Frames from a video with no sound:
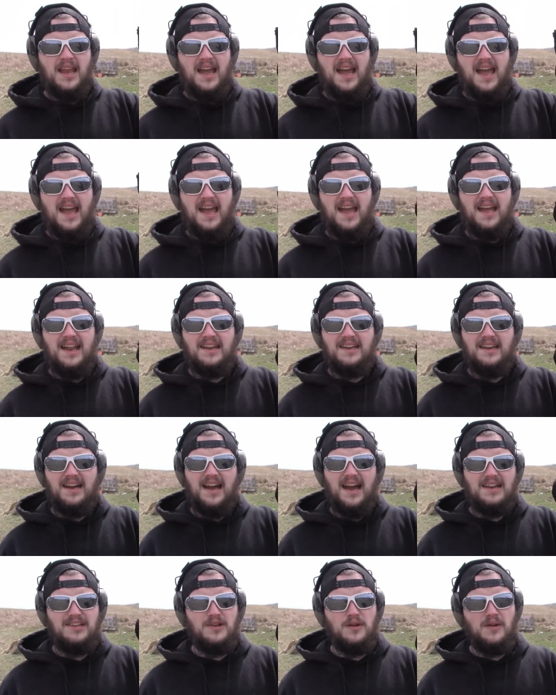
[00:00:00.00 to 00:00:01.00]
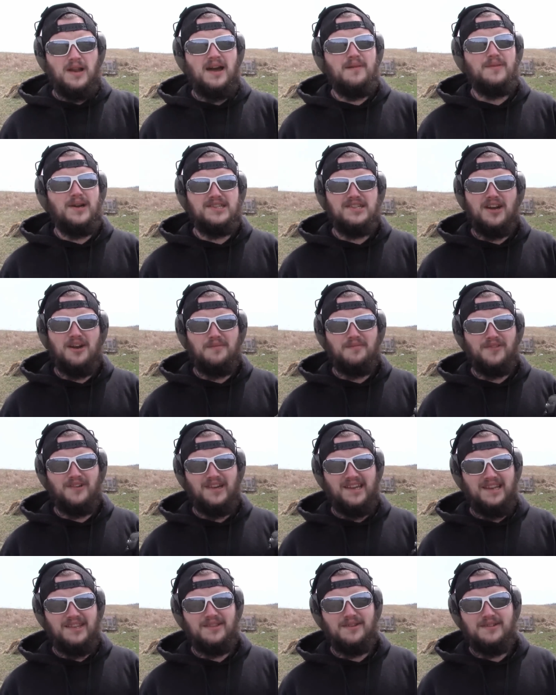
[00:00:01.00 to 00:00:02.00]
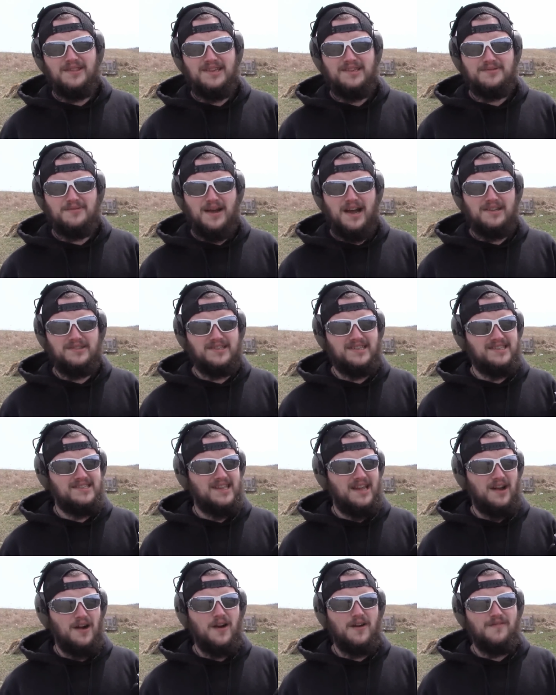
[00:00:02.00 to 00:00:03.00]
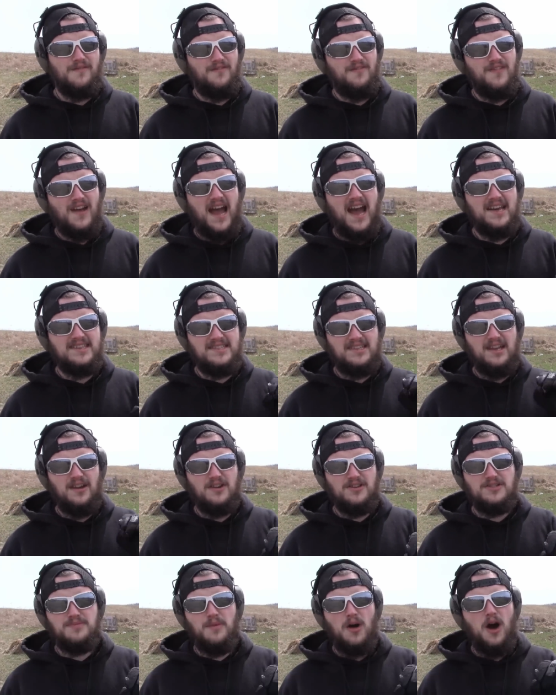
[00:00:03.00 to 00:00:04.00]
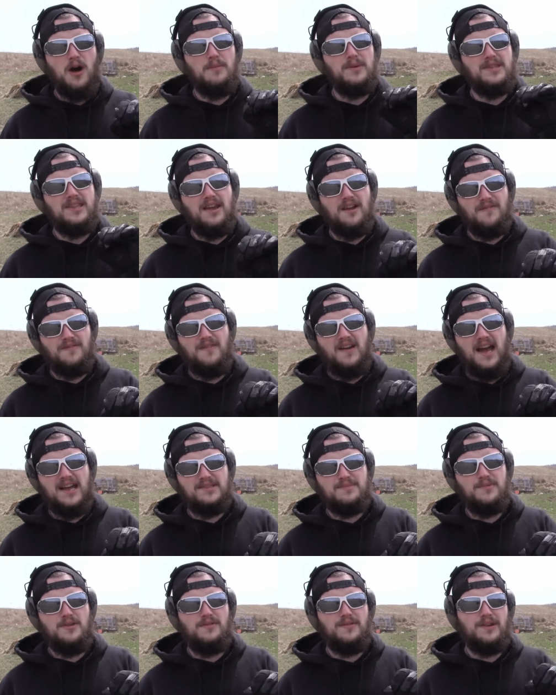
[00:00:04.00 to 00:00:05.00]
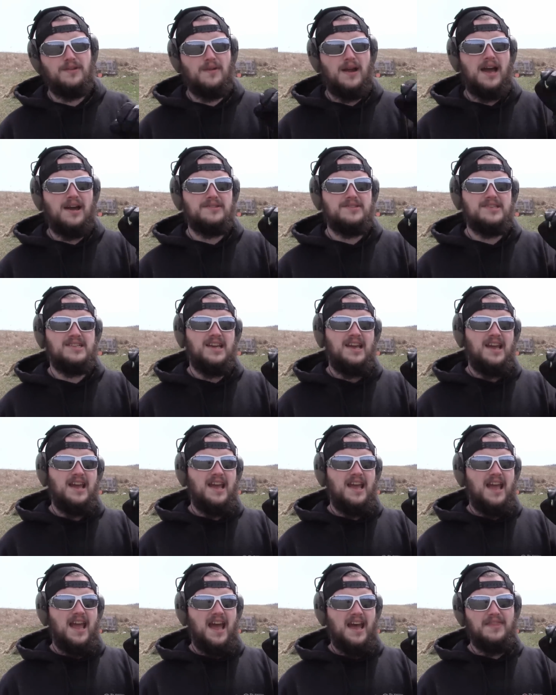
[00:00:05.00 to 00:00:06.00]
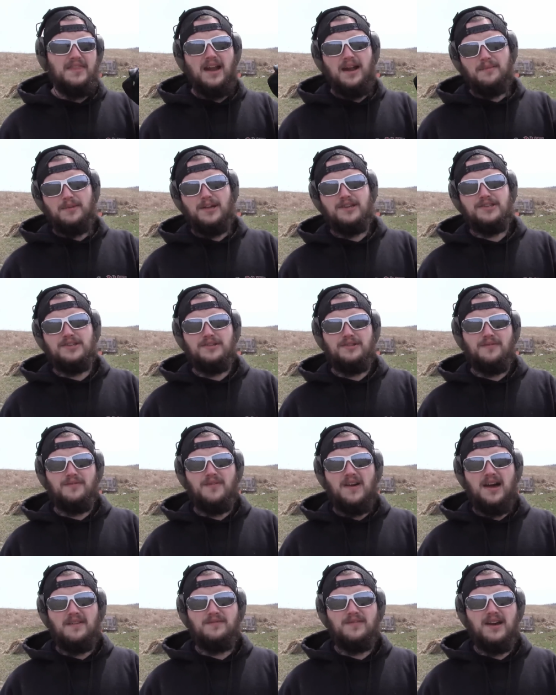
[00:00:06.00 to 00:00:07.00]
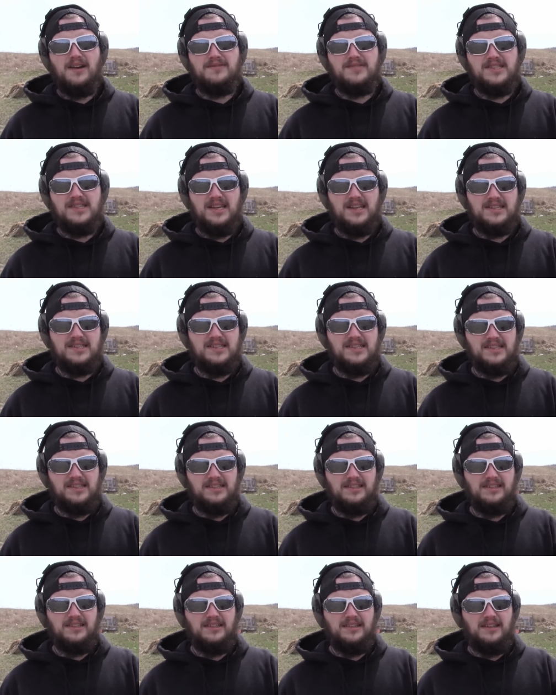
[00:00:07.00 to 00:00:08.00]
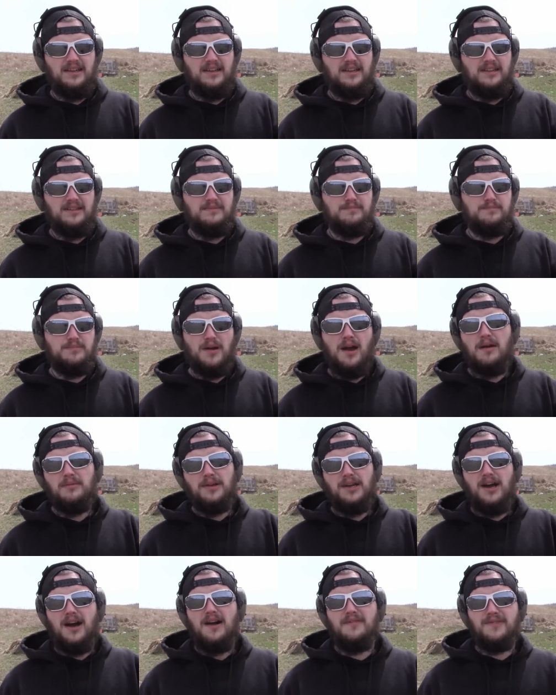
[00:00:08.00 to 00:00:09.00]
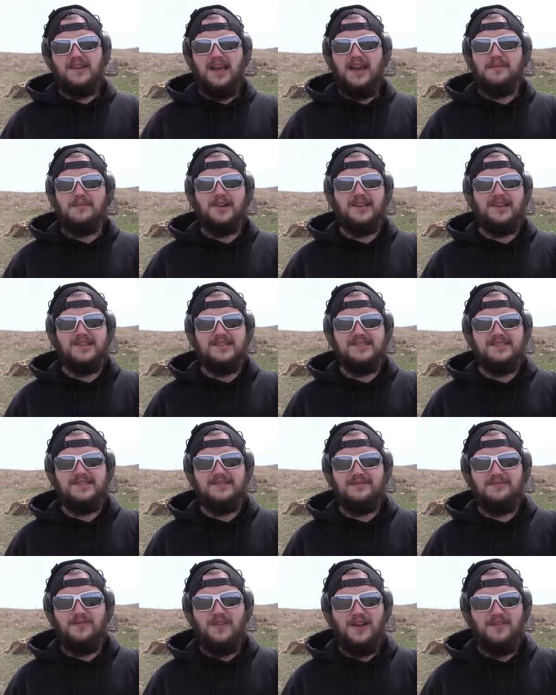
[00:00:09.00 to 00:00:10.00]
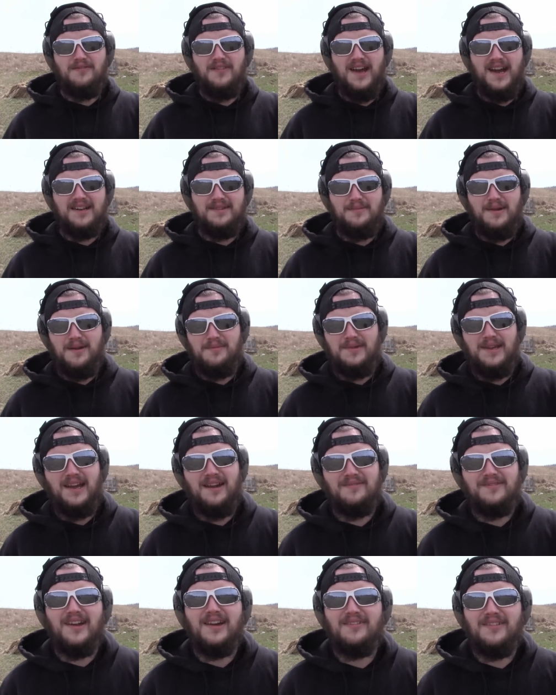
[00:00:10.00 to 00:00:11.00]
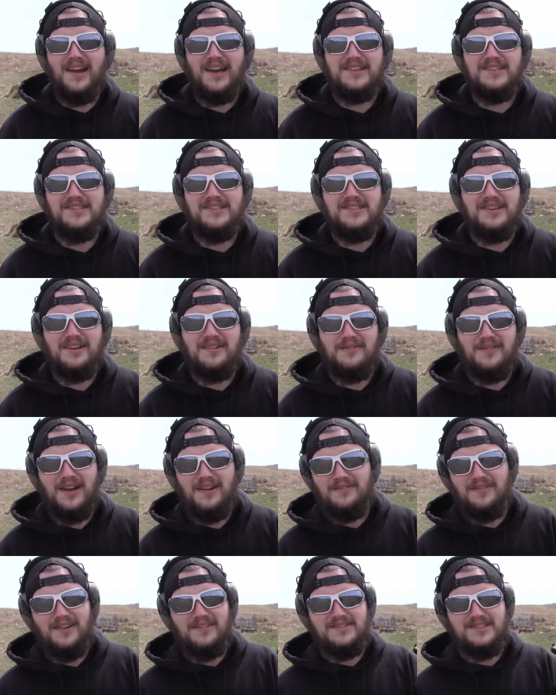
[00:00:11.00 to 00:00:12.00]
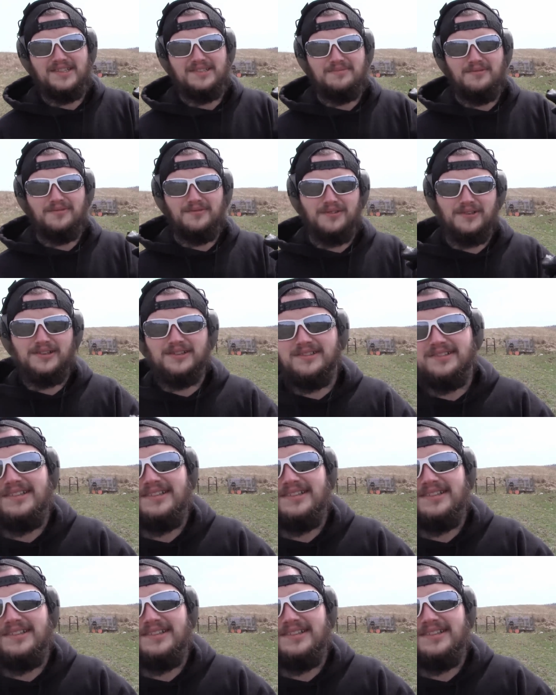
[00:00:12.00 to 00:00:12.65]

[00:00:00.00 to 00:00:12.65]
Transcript: And I don't have much hope for either of these rounds because they are fast. They are small, but they are fast moving rounds. And then I'm going to shoot the 5.56, probably off camera because fun fact about me, I've never actually shot a 5.56 before.